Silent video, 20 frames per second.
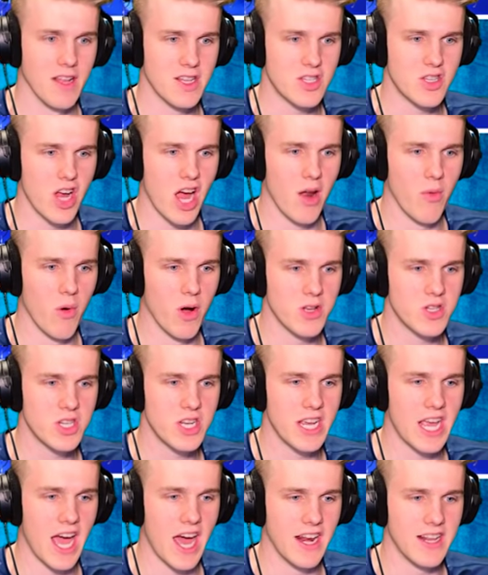let's try and watch
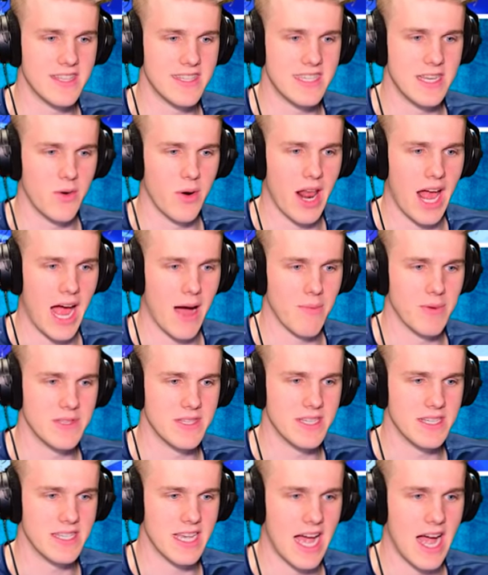it again and see what
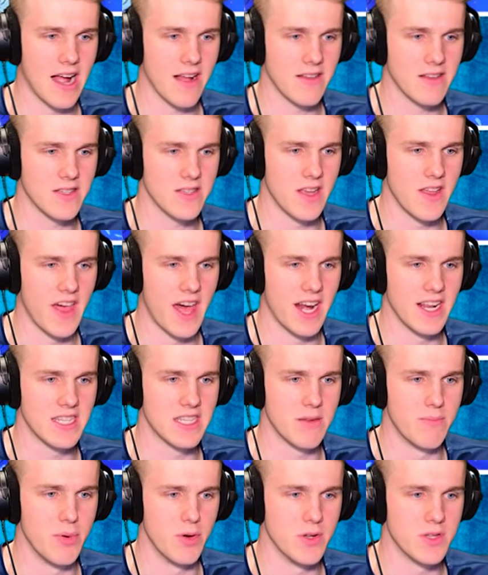happens exactly. So that
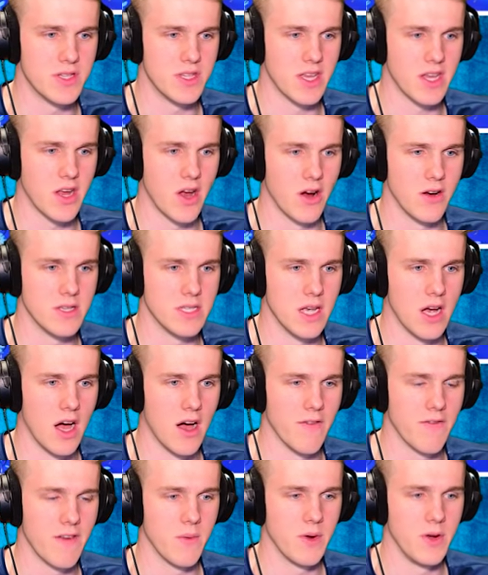is the booster that goes
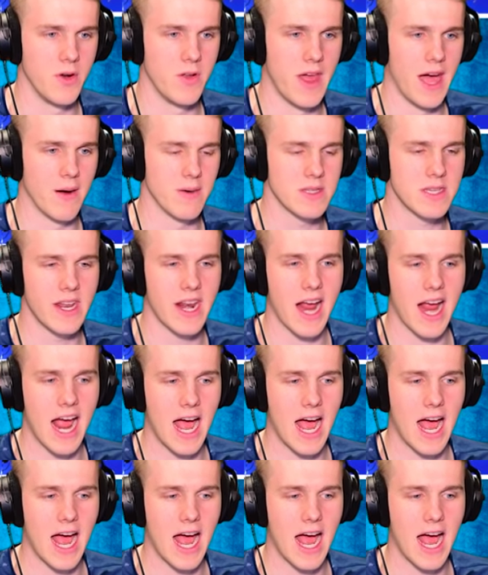off. We knew that was going to